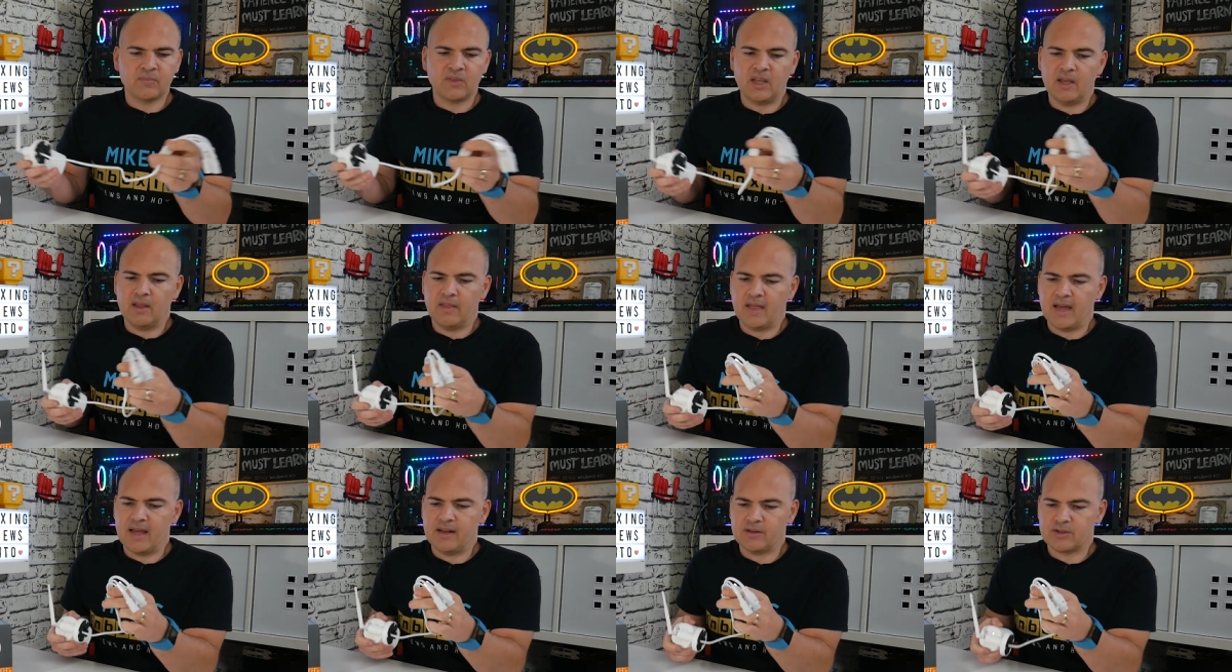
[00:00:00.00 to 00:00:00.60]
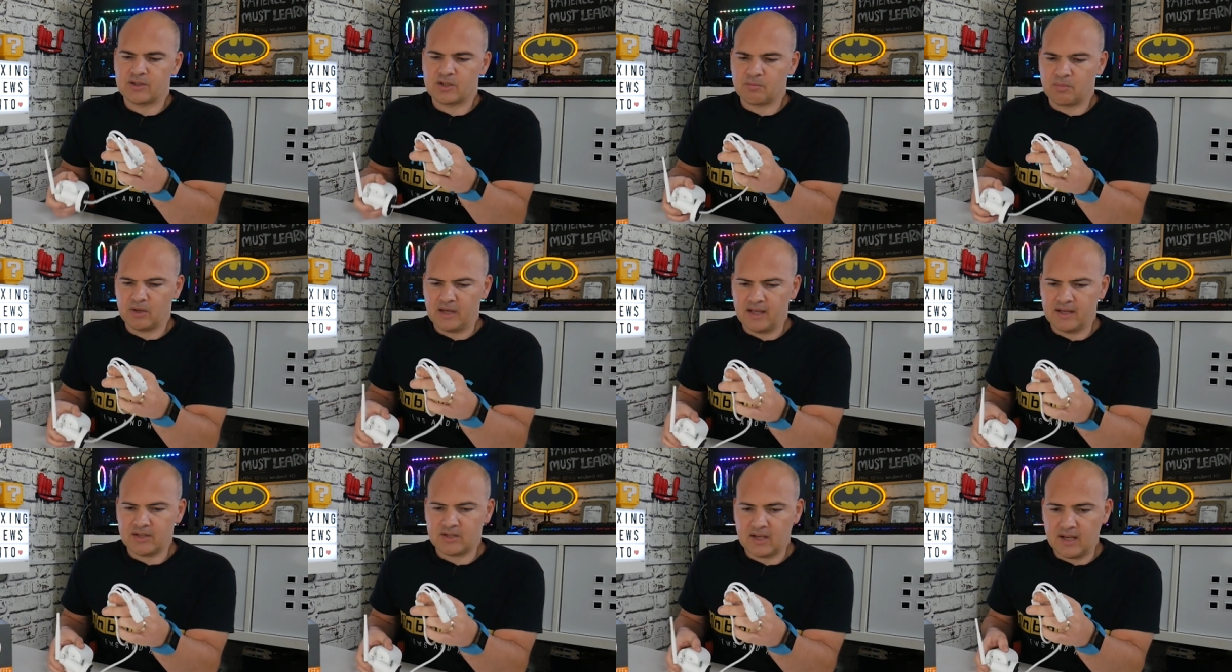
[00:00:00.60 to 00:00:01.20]
It then
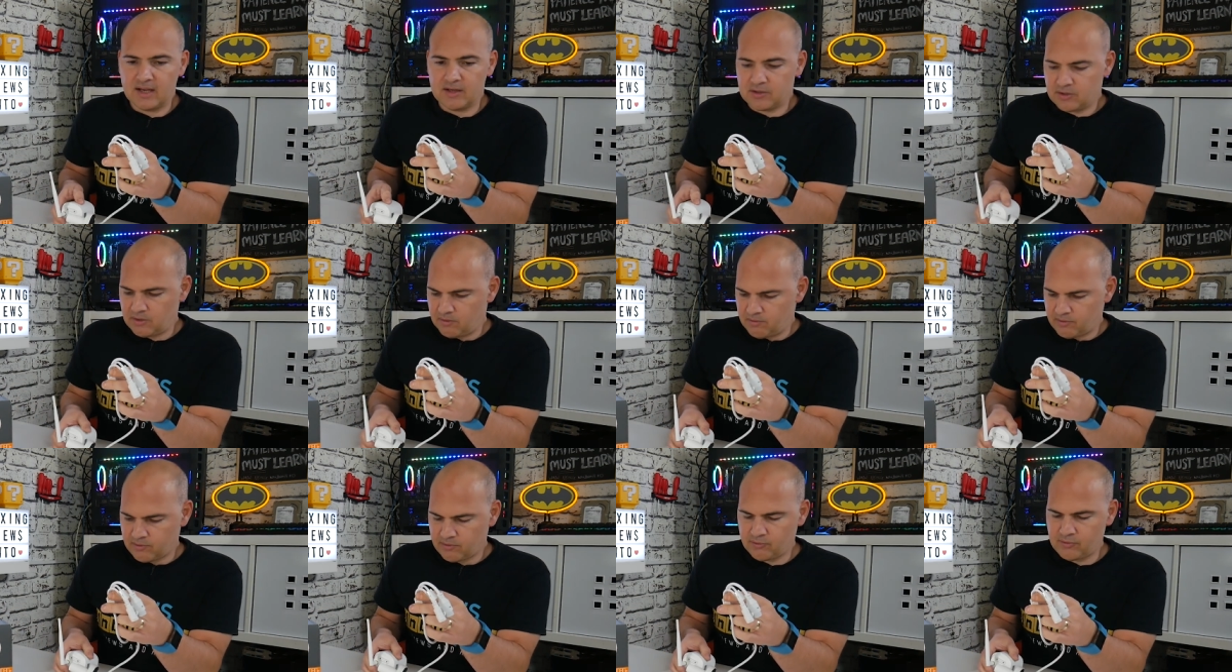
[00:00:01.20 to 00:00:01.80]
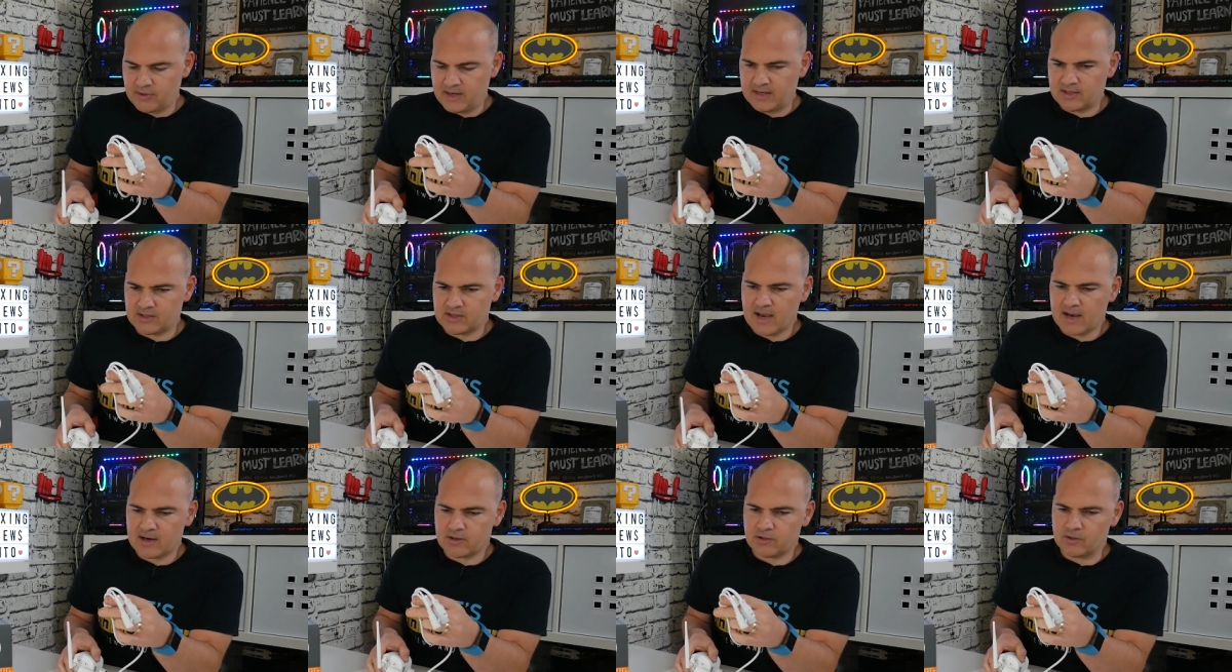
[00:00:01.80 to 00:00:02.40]
splits into three
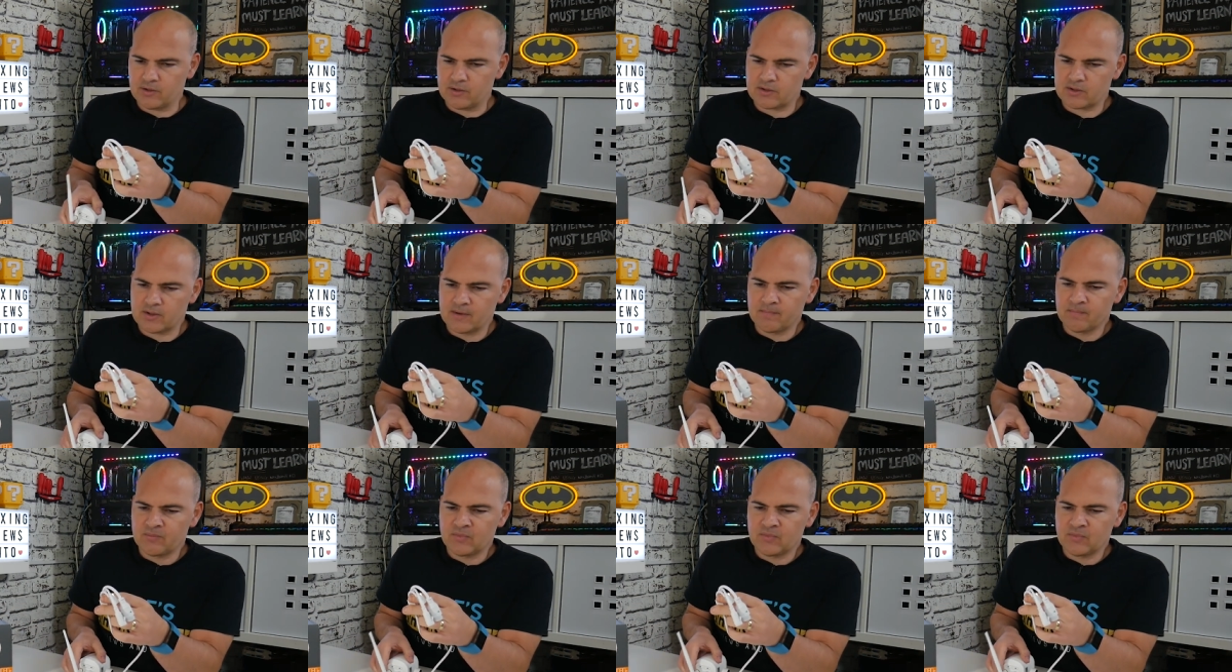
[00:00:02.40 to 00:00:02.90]
sections.